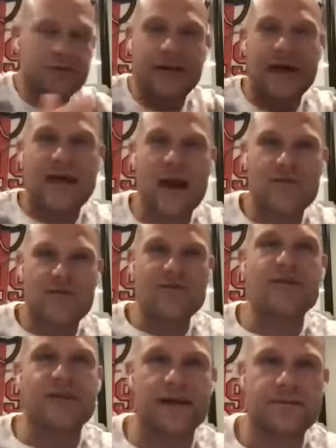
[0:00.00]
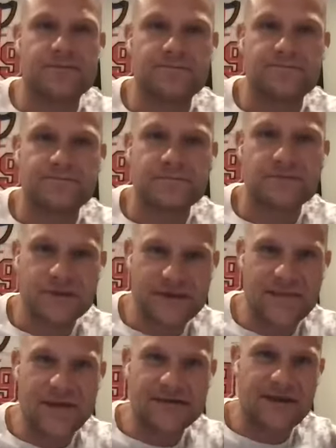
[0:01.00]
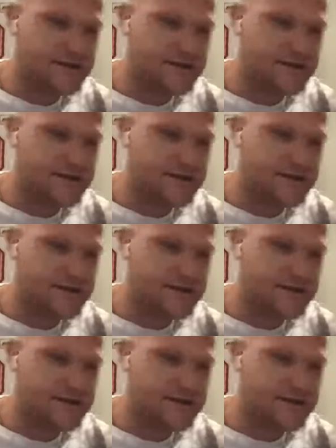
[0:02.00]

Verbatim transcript: take care of everything. Does that make is sense?